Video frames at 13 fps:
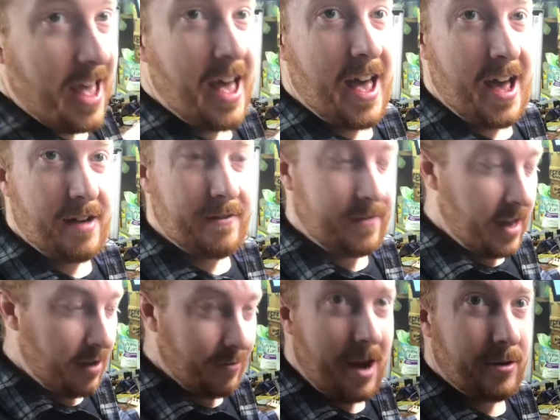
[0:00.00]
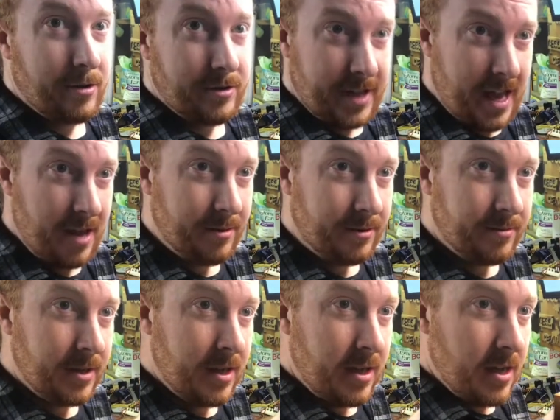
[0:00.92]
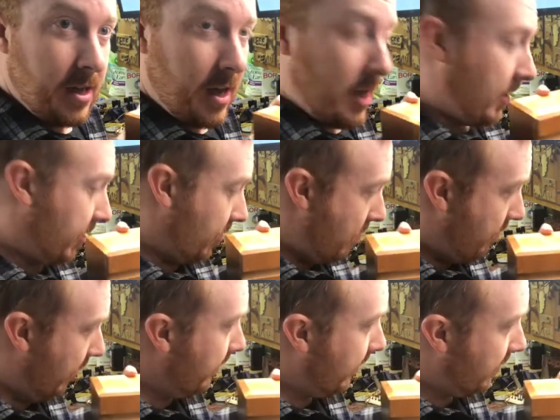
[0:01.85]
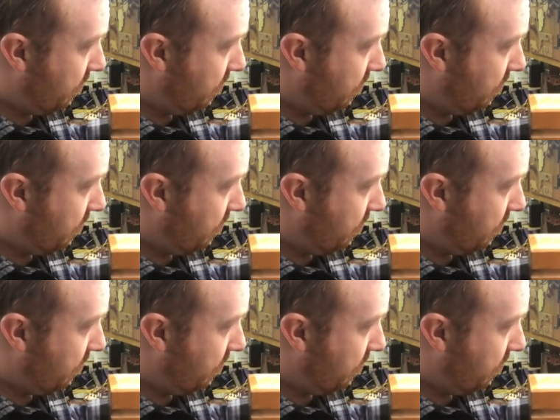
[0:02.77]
have a router table. So I built this